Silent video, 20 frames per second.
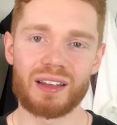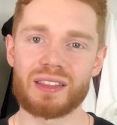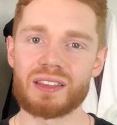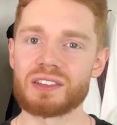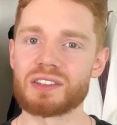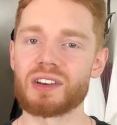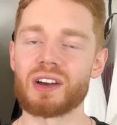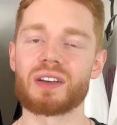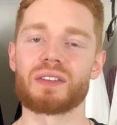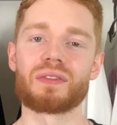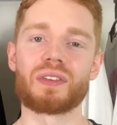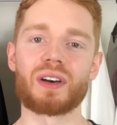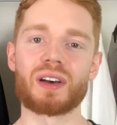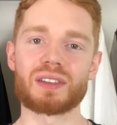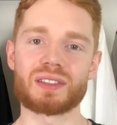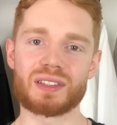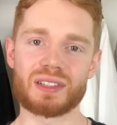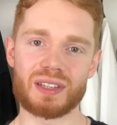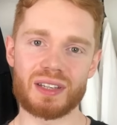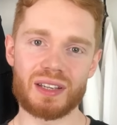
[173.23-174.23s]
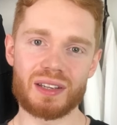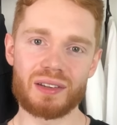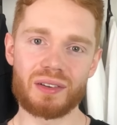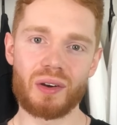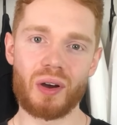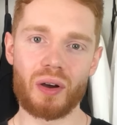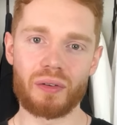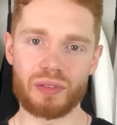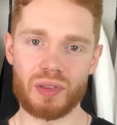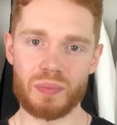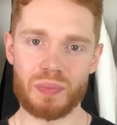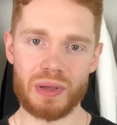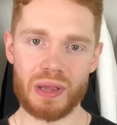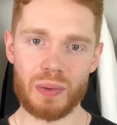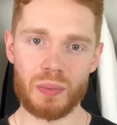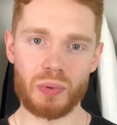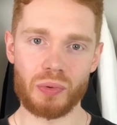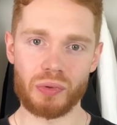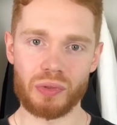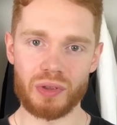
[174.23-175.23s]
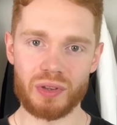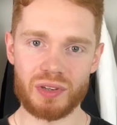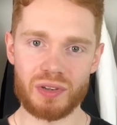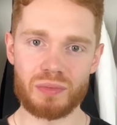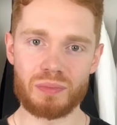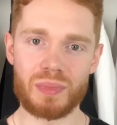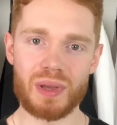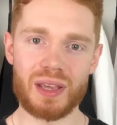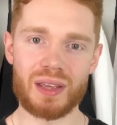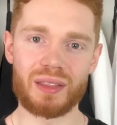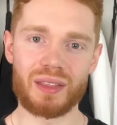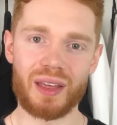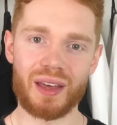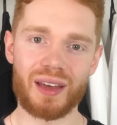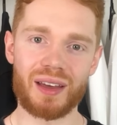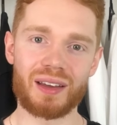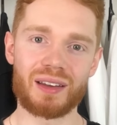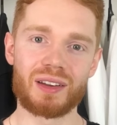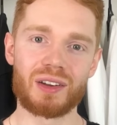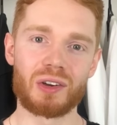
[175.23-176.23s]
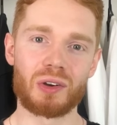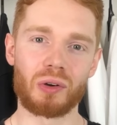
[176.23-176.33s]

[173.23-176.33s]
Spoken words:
diversity of the people that you meet there